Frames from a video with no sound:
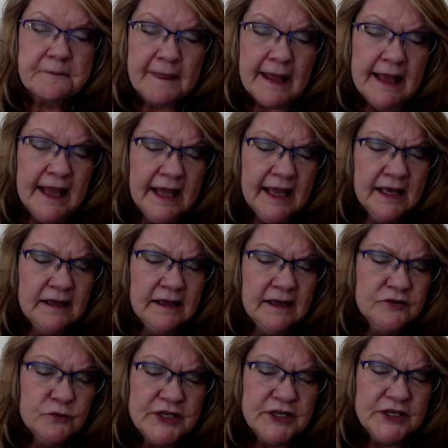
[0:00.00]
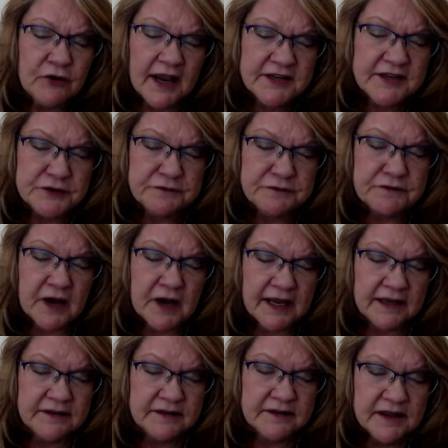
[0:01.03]
And we try to
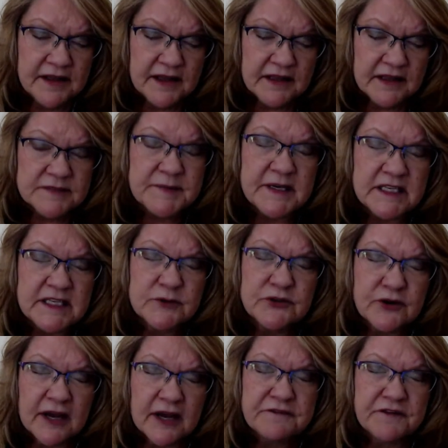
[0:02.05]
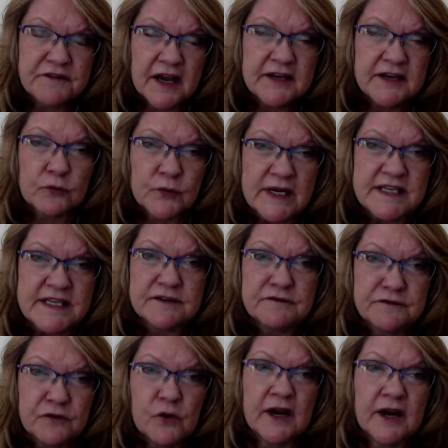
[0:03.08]
find, it's because we try to find a reason
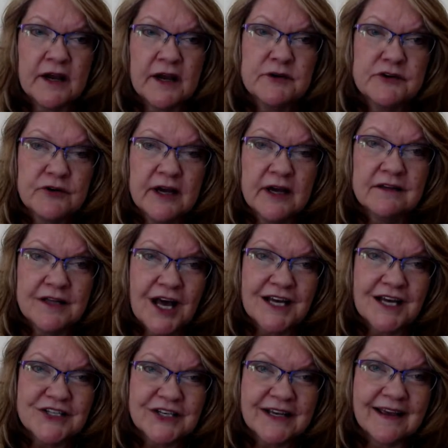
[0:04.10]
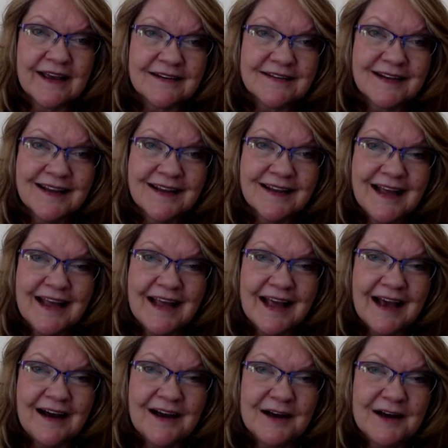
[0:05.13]
for it. We try to logic it.
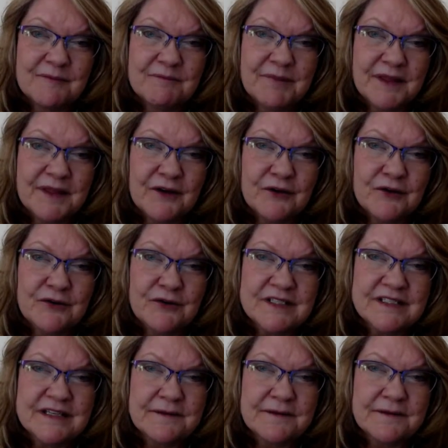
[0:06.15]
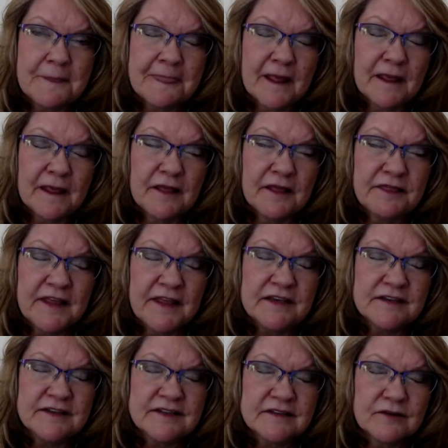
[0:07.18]
But those
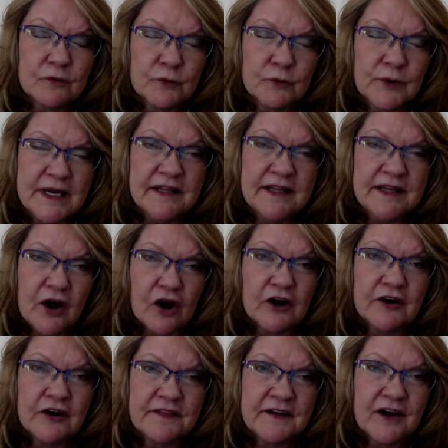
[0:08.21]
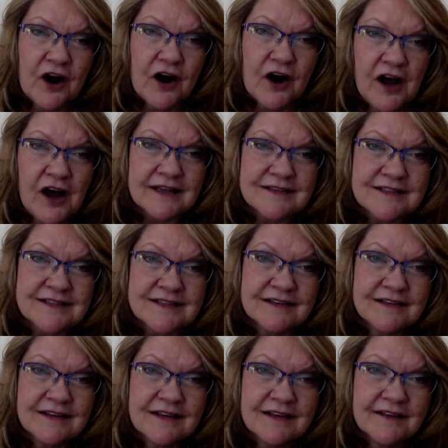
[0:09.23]
things really aren't the cause.
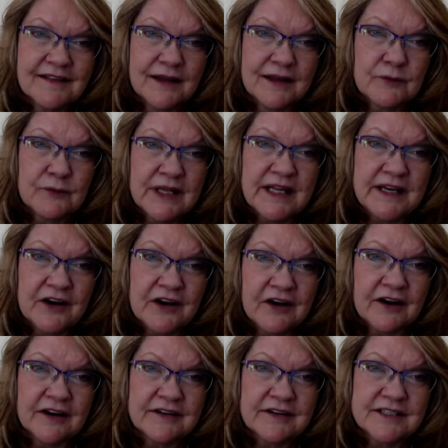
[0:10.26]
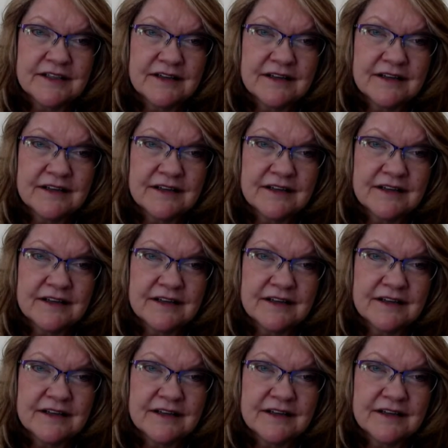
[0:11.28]
They really aren't.